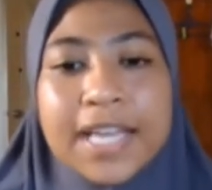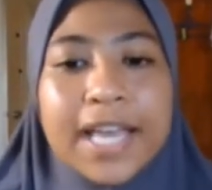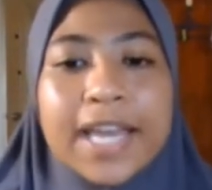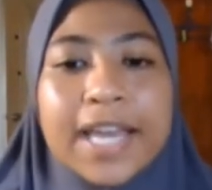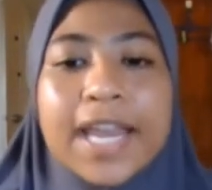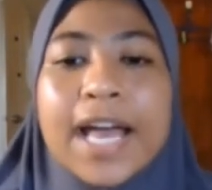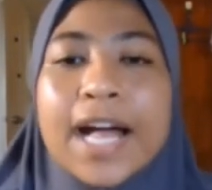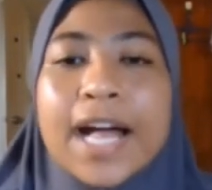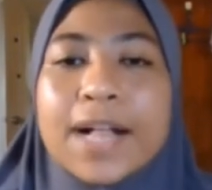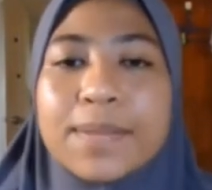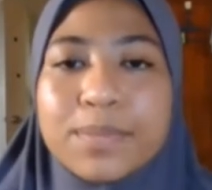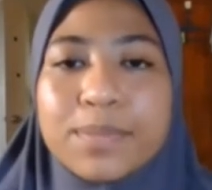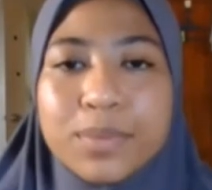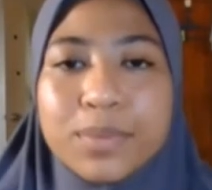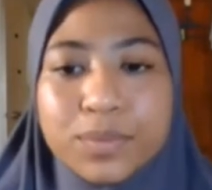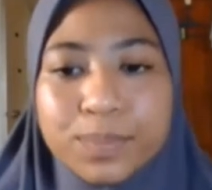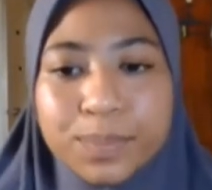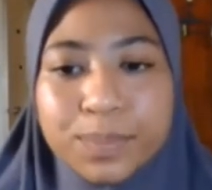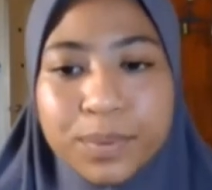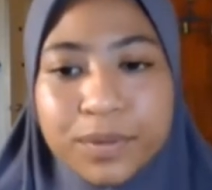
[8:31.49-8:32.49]
can help
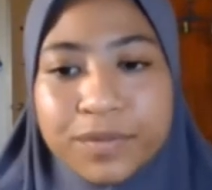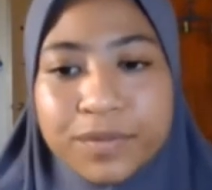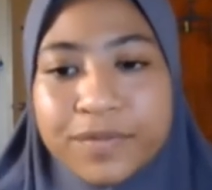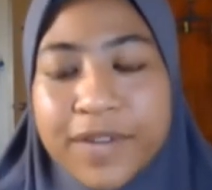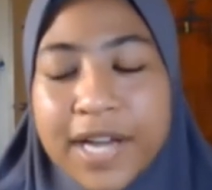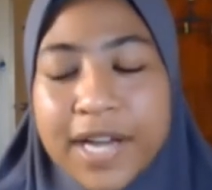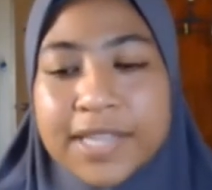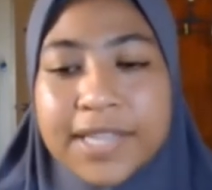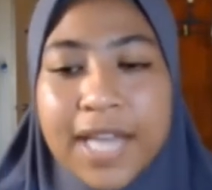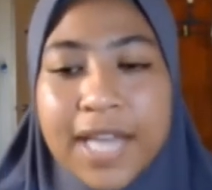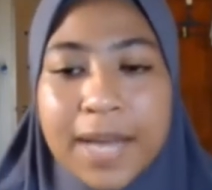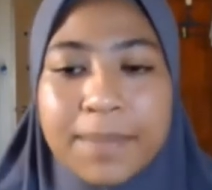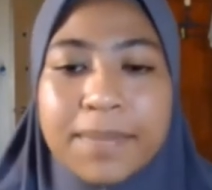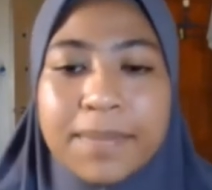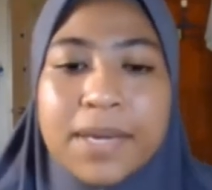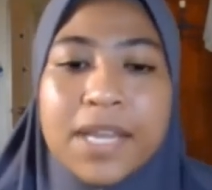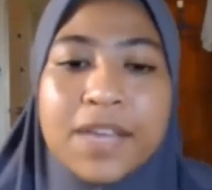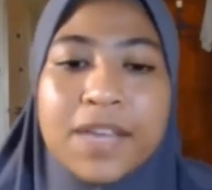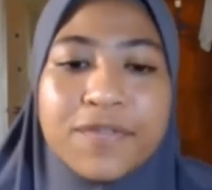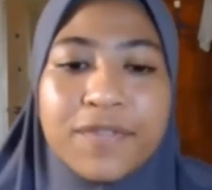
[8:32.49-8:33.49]
to provide
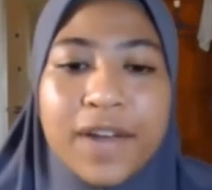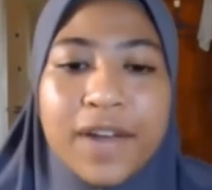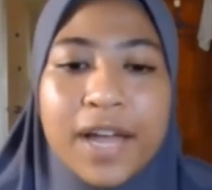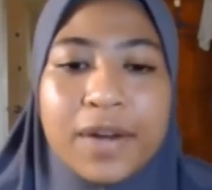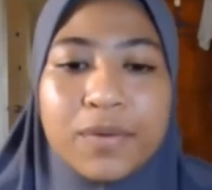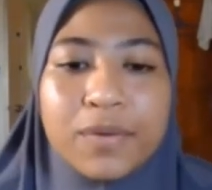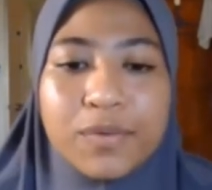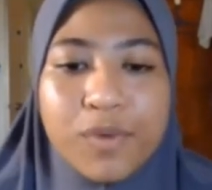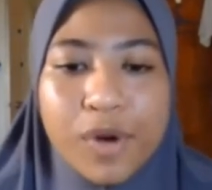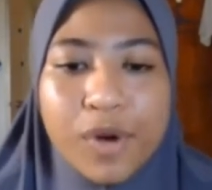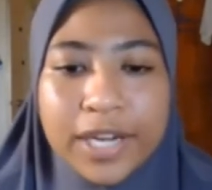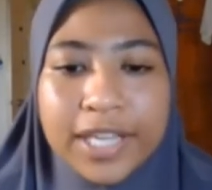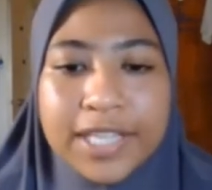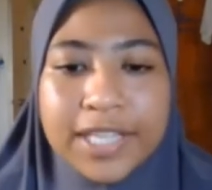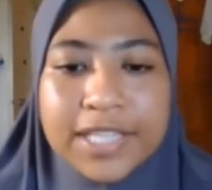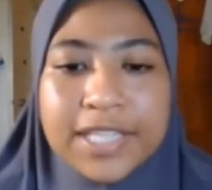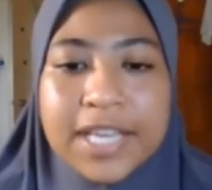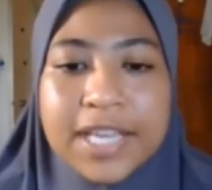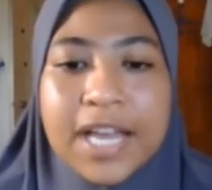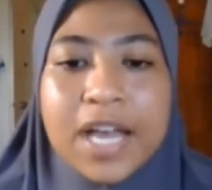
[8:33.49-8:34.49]
timely flood
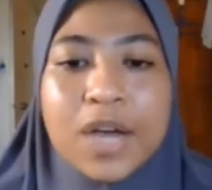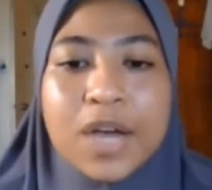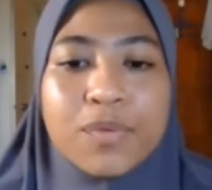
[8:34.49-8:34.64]
warnings